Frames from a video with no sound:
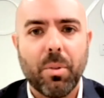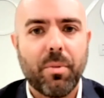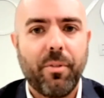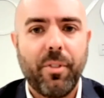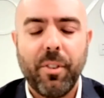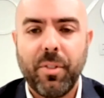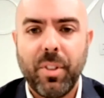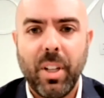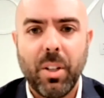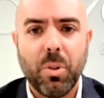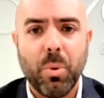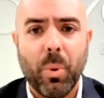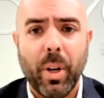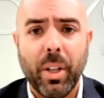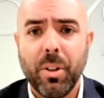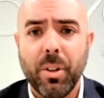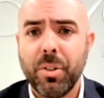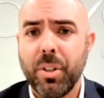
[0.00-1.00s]
15,
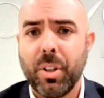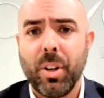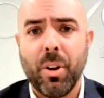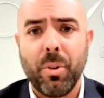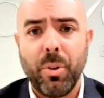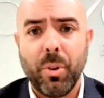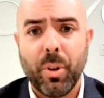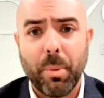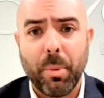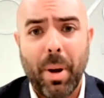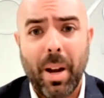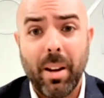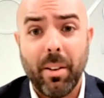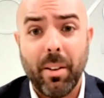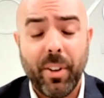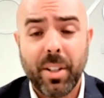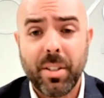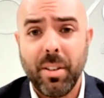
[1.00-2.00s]
20 years ago, you could buy
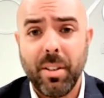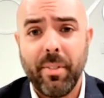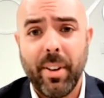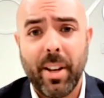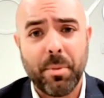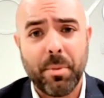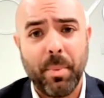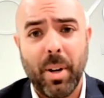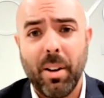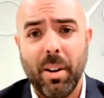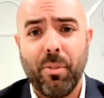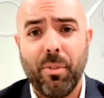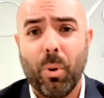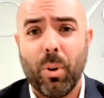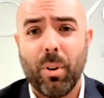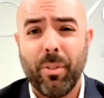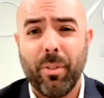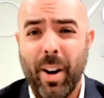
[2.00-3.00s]
a fixed investment at
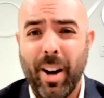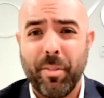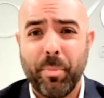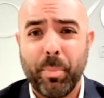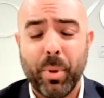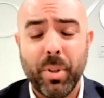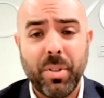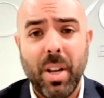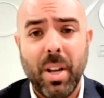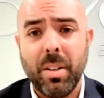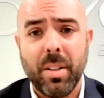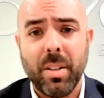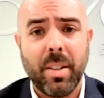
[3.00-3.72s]
4 or 5%,